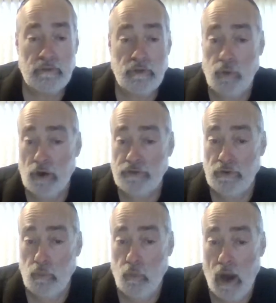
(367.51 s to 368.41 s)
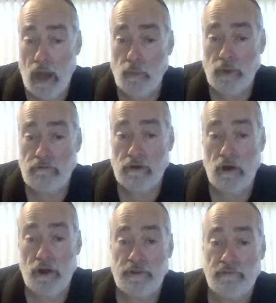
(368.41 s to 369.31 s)
The question why we
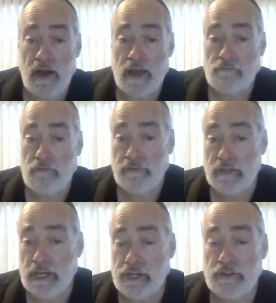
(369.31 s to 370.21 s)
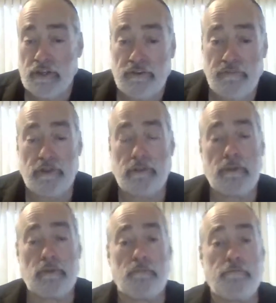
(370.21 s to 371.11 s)
regard divine revelation as a
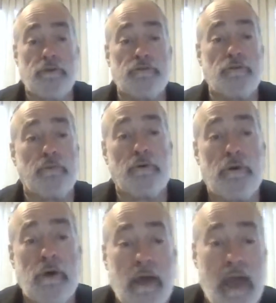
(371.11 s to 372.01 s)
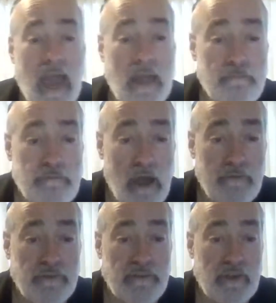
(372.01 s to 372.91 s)
fundamental principle and
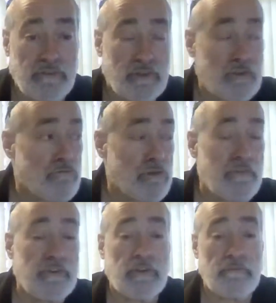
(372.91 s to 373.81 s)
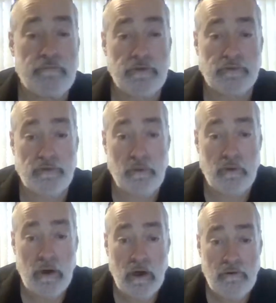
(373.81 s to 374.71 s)
prophecy as a derivative
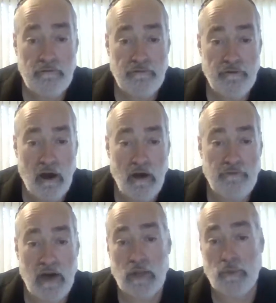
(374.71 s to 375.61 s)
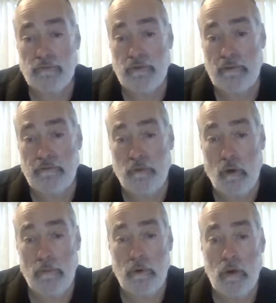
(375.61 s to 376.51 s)
principle fo following from the
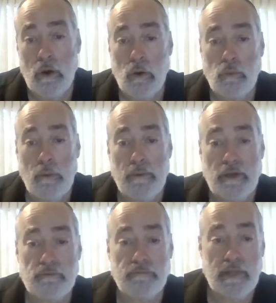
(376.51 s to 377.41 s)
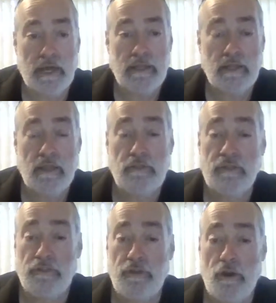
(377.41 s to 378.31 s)
former will be explained in
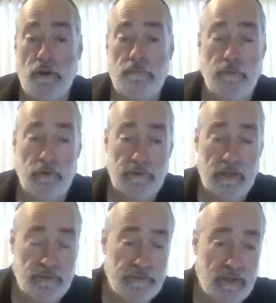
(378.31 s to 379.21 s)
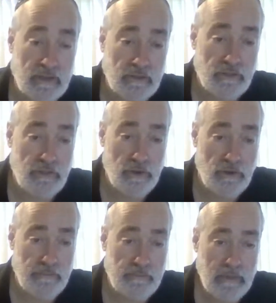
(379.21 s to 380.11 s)
the third book, not the second, the third.